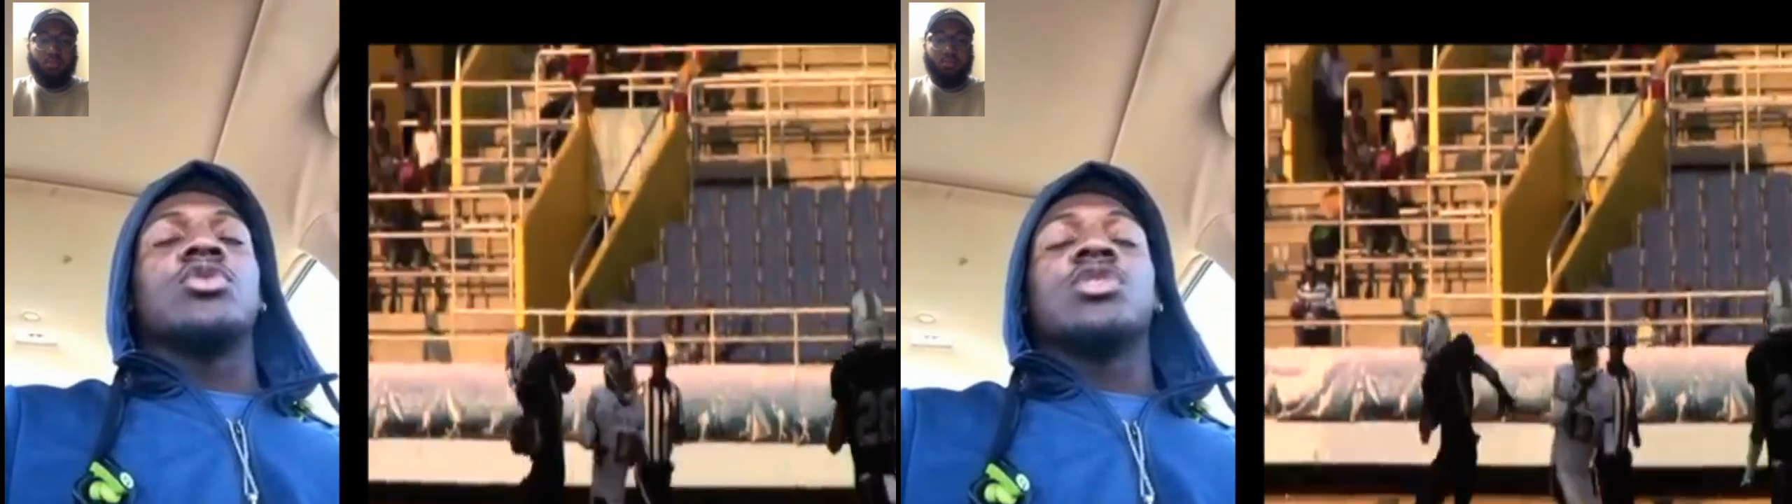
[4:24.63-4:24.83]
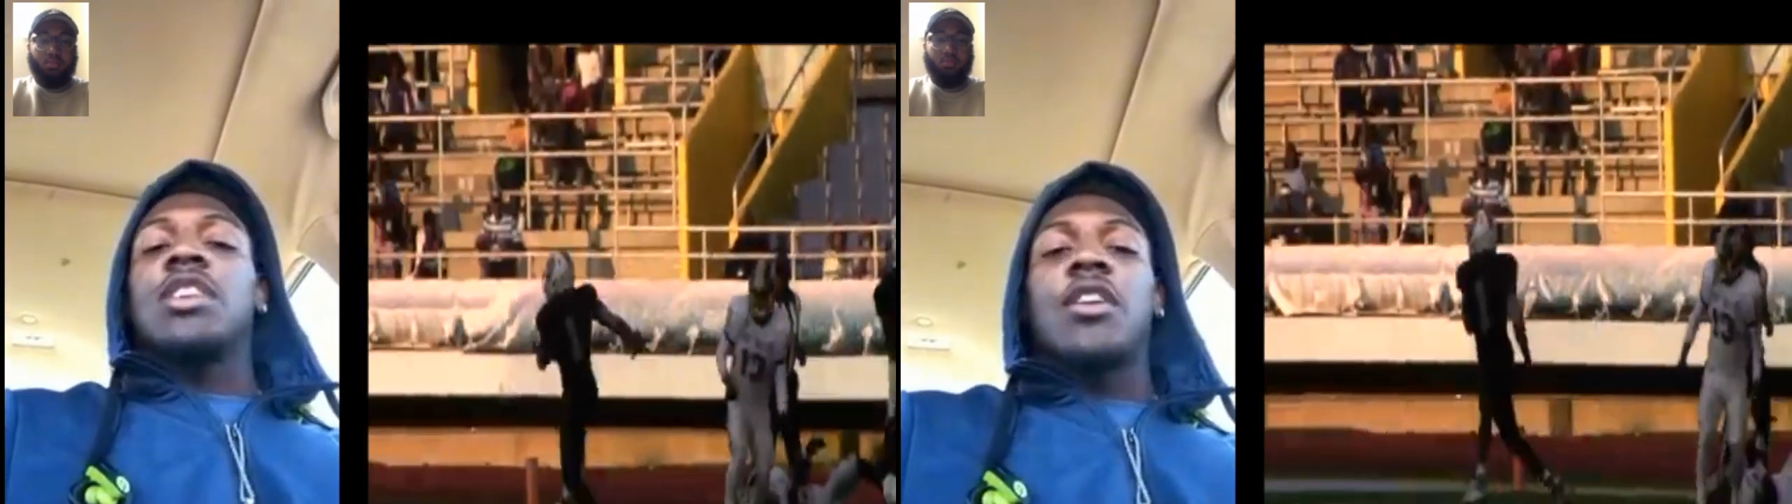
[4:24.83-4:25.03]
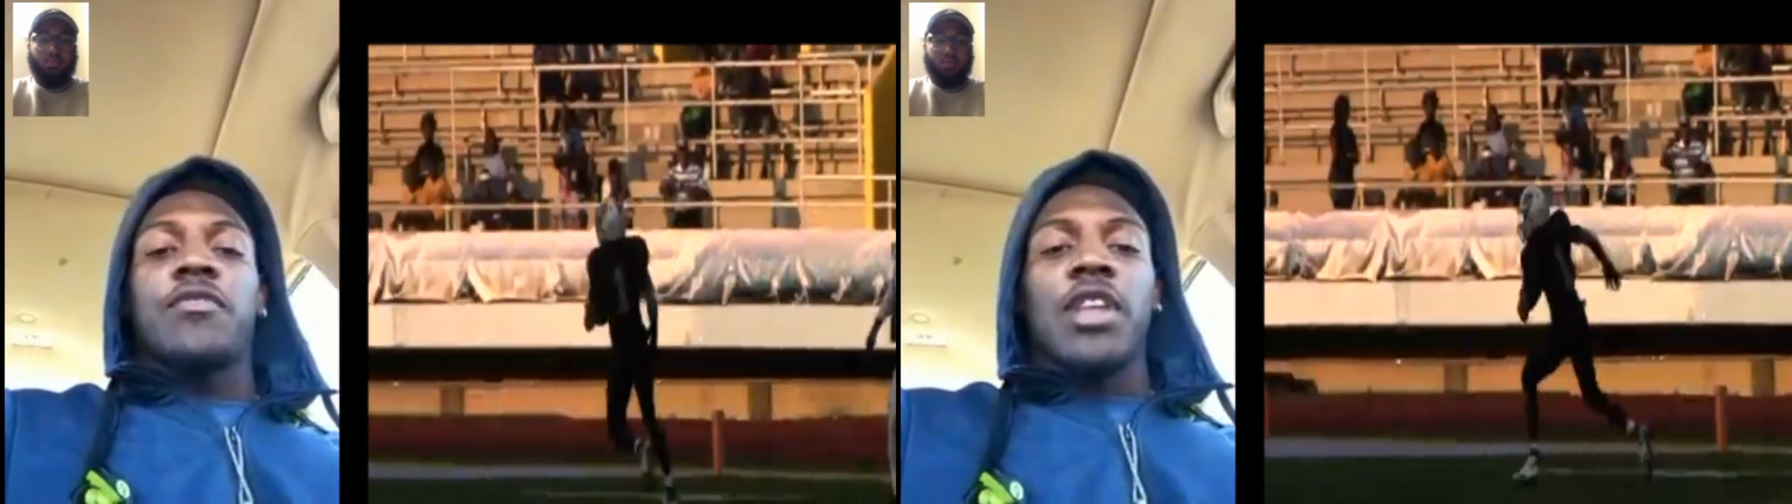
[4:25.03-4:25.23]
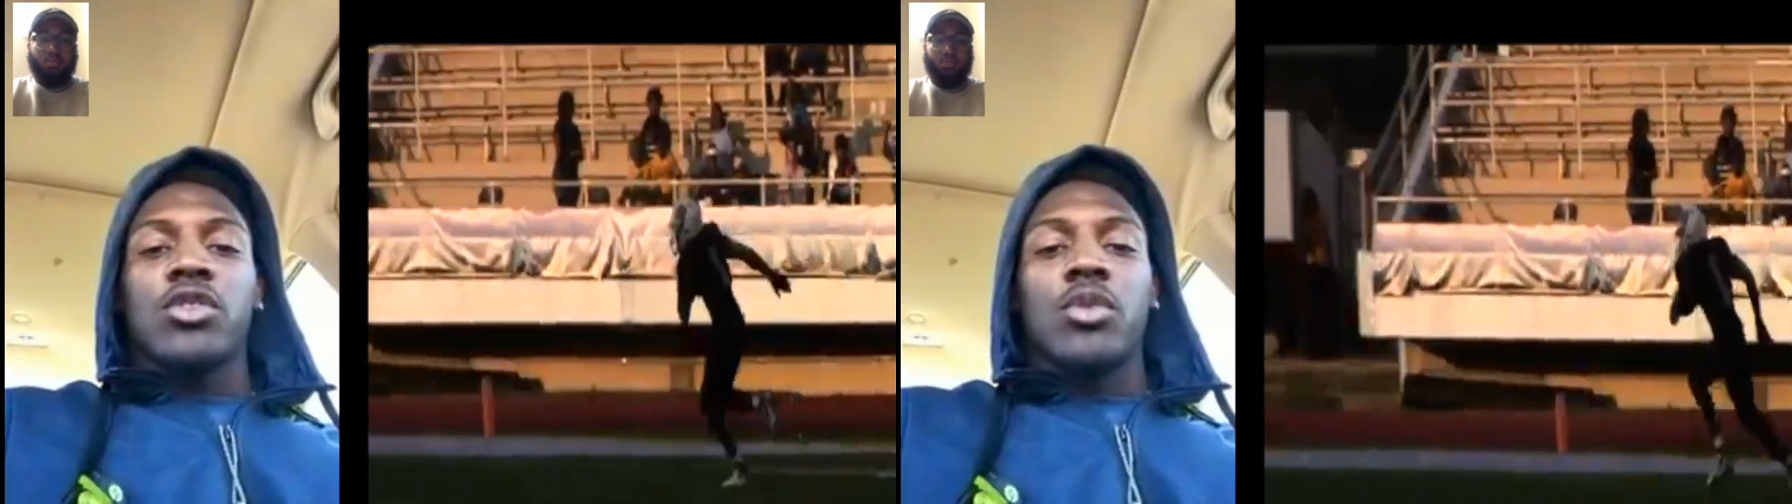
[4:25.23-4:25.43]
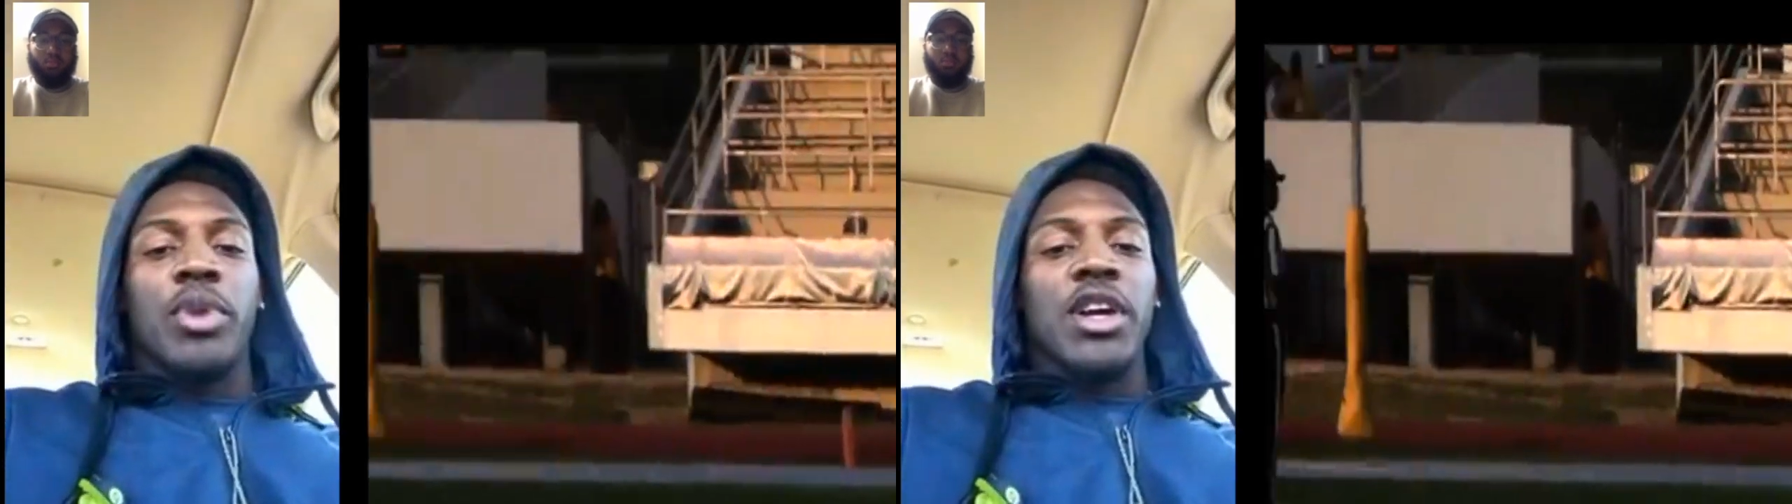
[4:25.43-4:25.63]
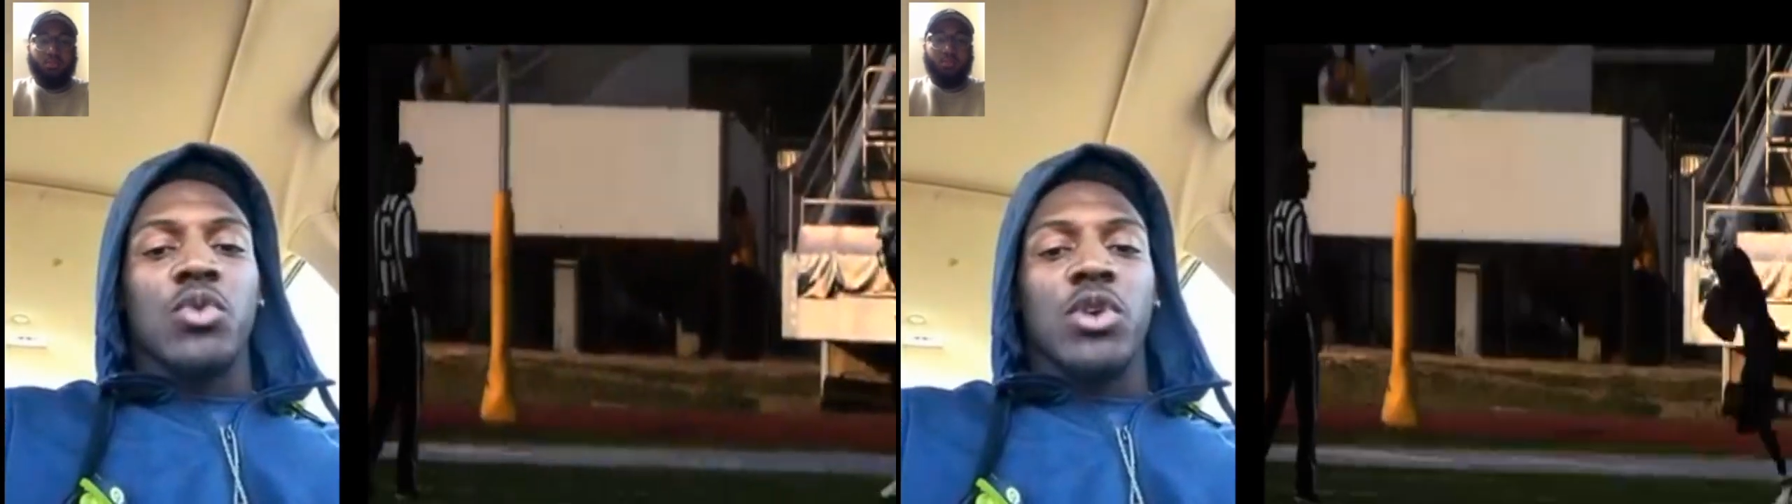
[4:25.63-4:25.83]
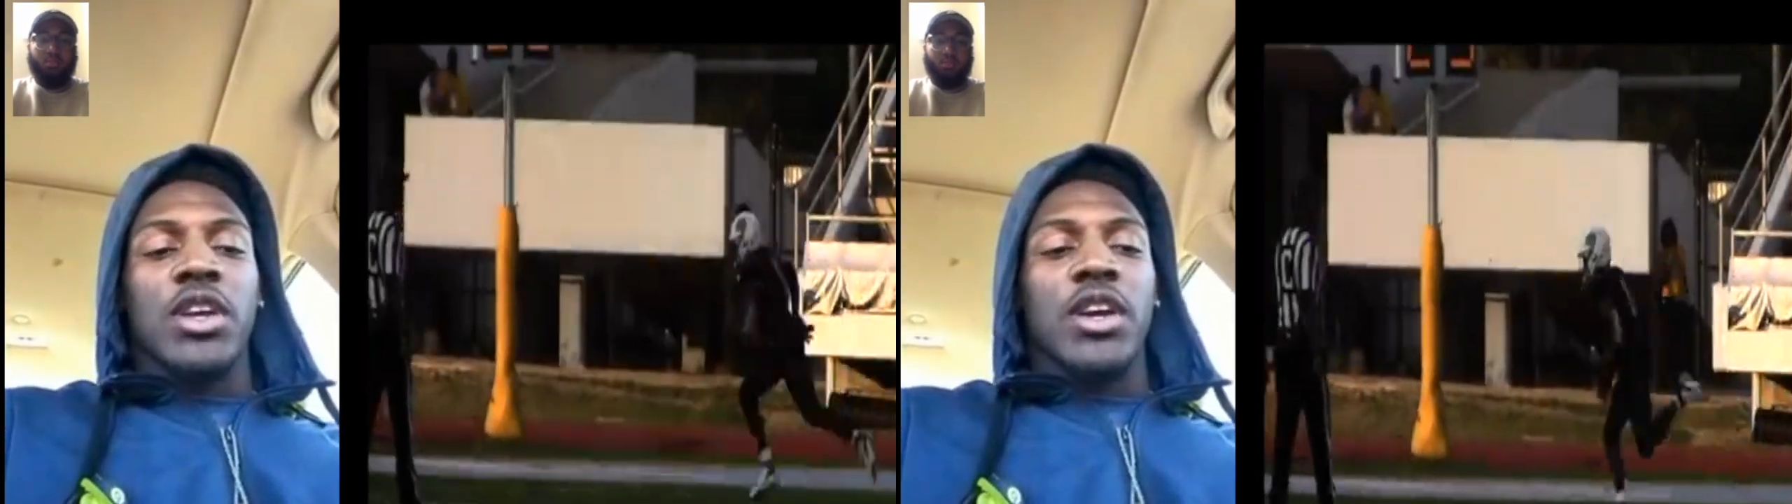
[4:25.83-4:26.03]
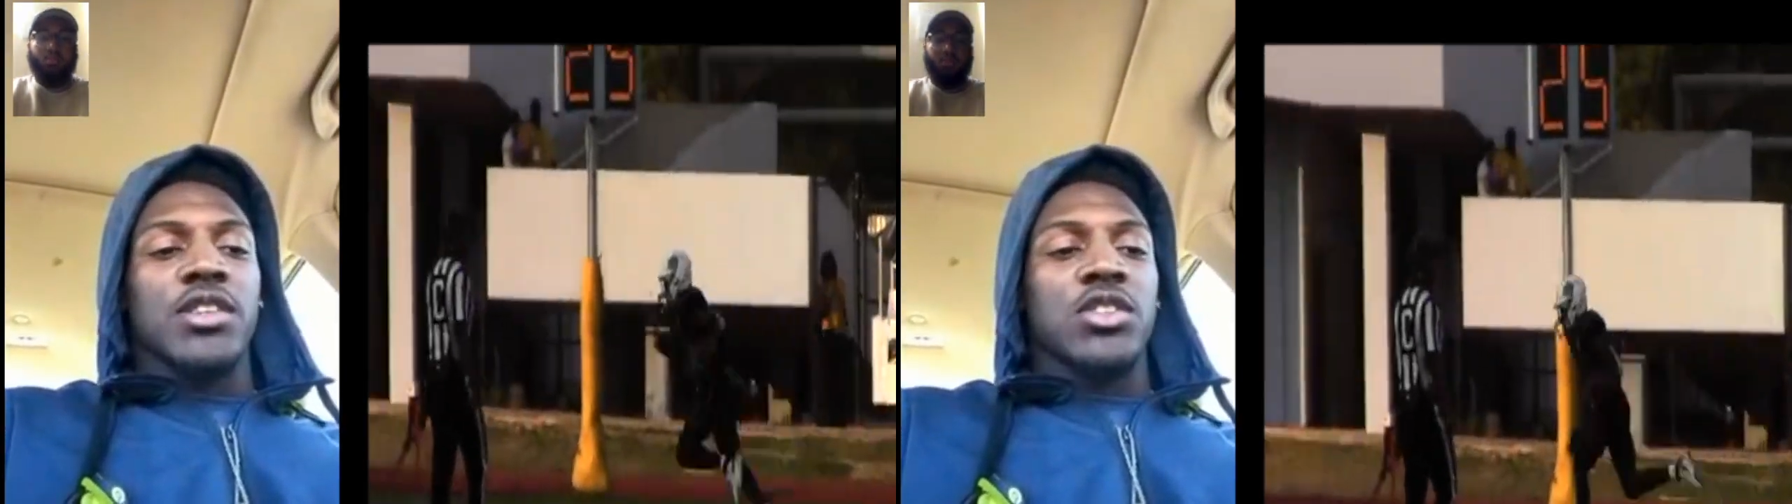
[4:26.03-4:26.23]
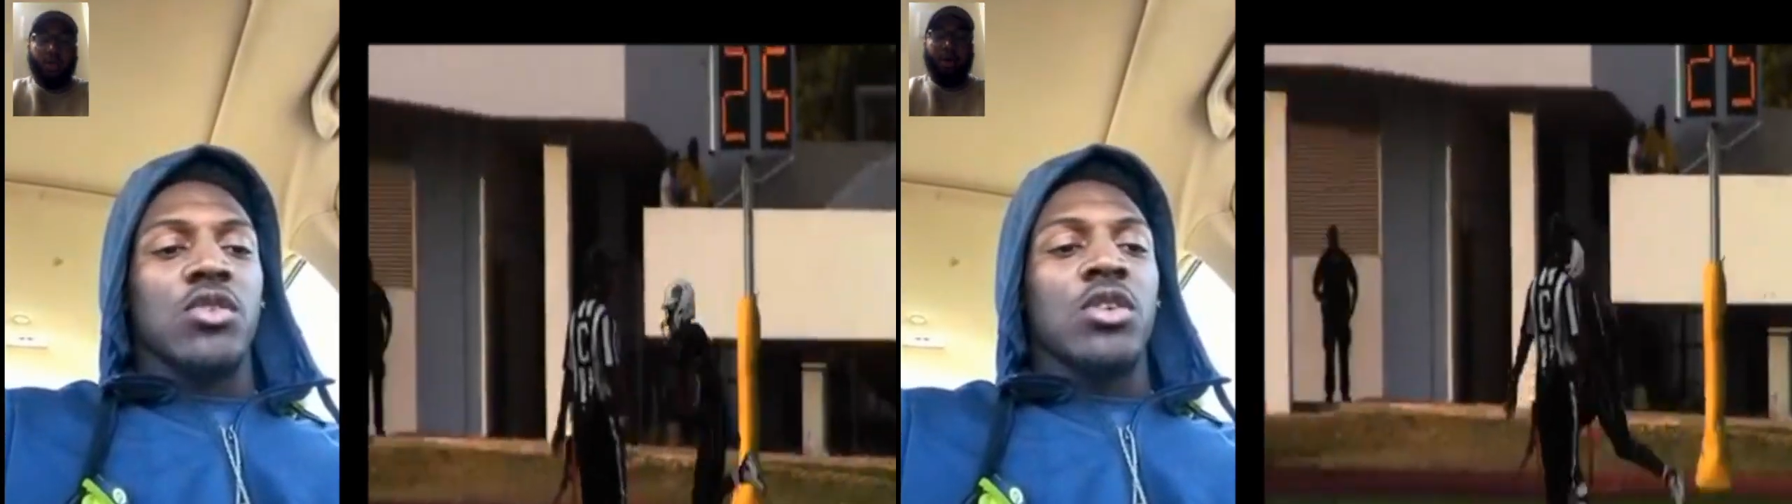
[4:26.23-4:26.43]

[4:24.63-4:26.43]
you just got to feel like you're the best one there. So